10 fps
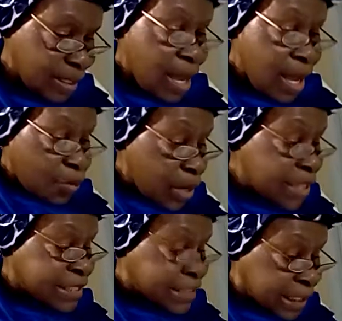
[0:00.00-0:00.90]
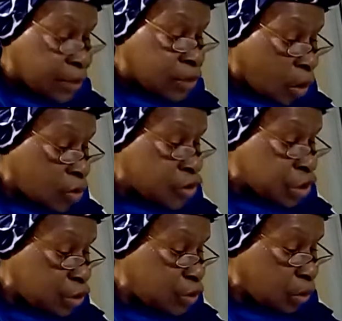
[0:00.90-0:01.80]
we still
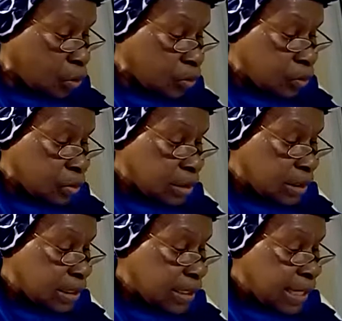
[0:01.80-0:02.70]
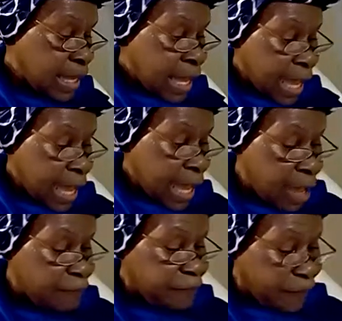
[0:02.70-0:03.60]
continue. In
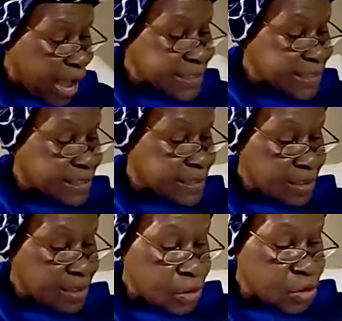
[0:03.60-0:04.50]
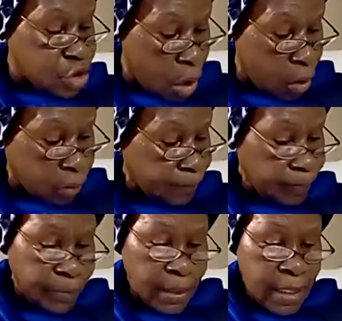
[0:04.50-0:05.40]
First John,
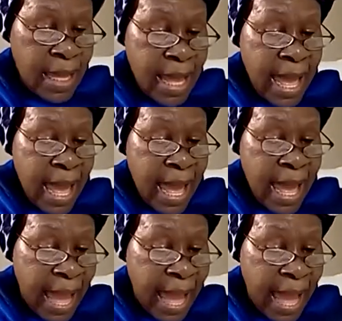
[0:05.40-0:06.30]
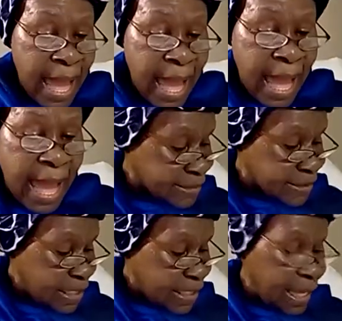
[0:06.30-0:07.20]
and the verse
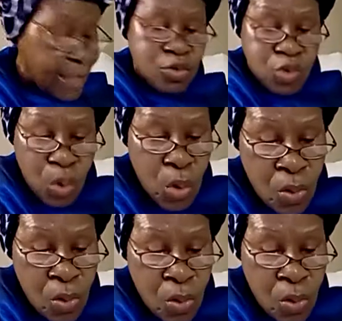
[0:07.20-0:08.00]
is 2,